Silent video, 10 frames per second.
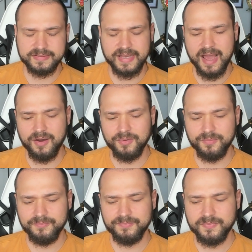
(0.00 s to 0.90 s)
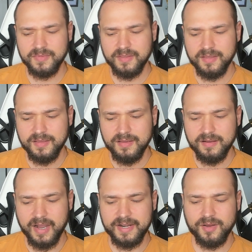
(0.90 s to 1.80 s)
Now,
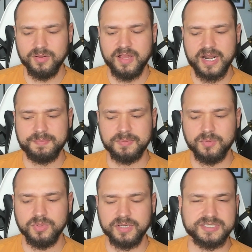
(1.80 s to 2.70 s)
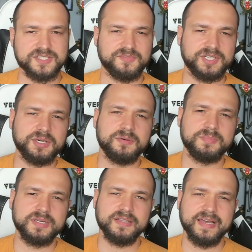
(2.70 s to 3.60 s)
I know a lot of people will look at this video and
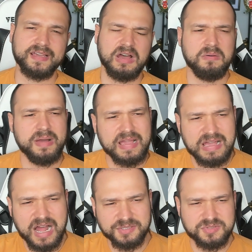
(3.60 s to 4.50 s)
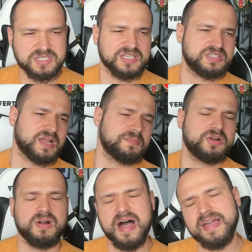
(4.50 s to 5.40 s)
be like, oh my god, you stop
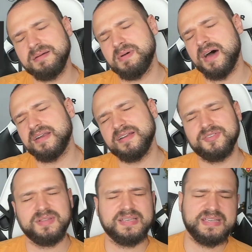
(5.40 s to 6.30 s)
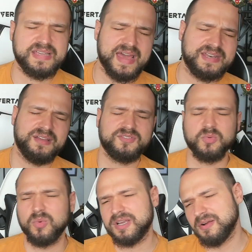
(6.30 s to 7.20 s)
crying about it. If you didn't get it, you have to
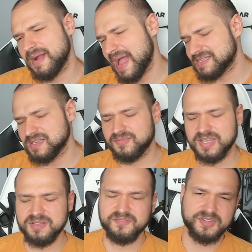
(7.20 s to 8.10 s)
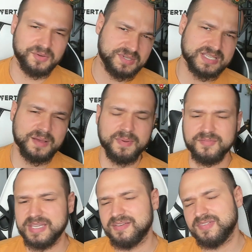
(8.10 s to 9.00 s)
work your ass up, get your viewers up,
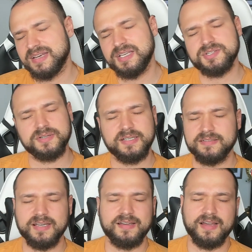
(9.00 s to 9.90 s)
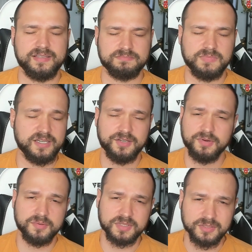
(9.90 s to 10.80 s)
everything of that nature. And I
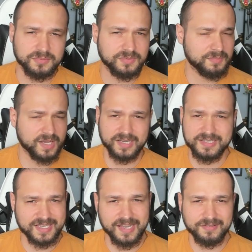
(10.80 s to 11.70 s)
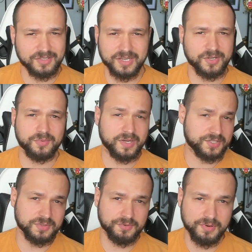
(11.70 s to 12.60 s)
agree with you. I'm not going to say I don't. I
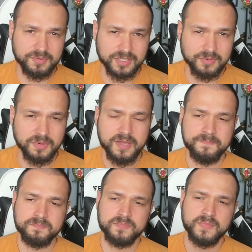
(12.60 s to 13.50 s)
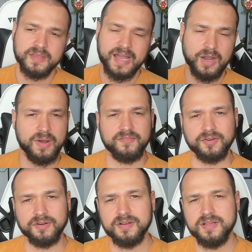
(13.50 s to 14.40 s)
do agree with you.
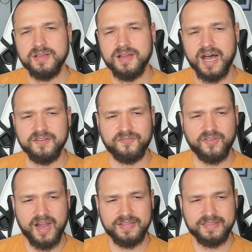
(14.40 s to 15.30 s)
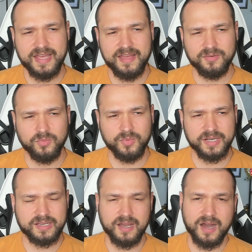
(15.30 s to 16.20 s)
However, I find that when
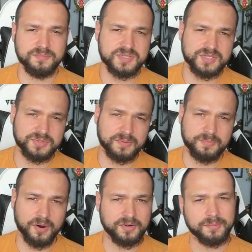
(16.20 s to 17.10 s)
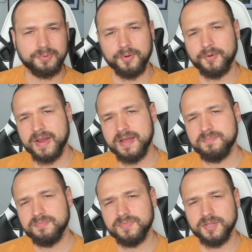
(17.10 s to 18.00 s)
it comes to their partner
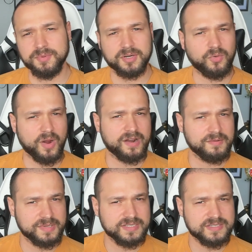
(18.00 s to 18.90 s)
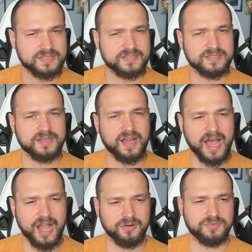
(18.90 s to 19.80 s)
program, their requirements
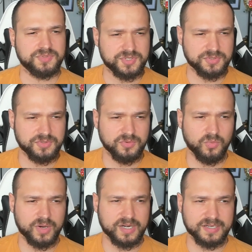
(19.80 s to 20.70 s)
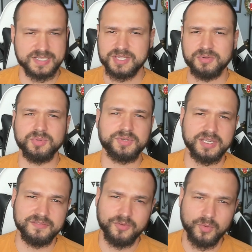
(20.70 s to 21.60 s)
outdo what it is that they're
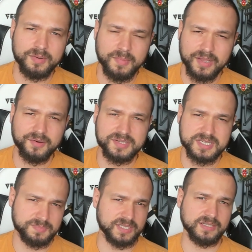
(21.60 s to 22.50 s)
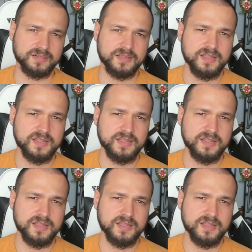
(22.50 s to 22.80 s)
looking for, in my honest opinion.